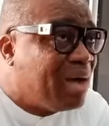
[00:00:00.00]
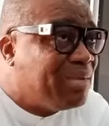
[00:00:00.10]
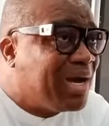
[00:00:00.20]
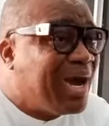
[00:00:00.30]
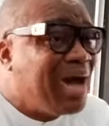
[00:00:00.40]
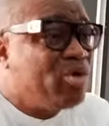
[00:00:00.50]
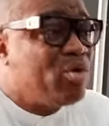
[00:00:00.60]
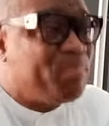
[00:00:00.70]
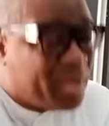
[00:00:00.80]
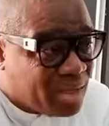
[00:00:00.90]
the
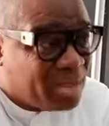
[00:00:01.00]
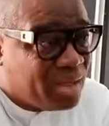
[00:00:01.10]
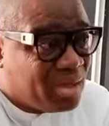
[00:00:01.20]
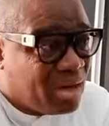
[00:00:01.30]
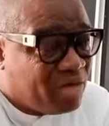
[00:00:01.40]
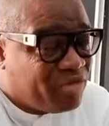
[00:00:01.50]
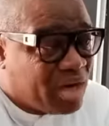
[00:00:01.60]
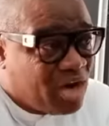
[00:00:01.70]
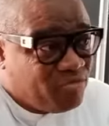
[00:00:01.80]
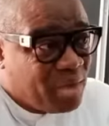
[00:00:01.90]
canopy of a
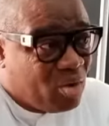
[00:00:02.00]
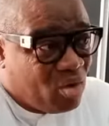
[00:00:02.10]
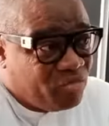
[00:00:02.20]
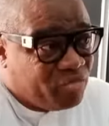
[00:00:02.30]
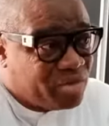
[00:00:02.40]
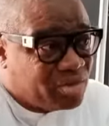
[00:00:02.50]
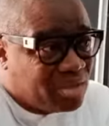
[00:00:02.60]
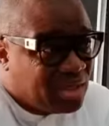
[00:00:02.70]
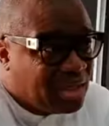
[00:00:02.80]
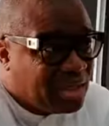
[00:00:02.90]
government office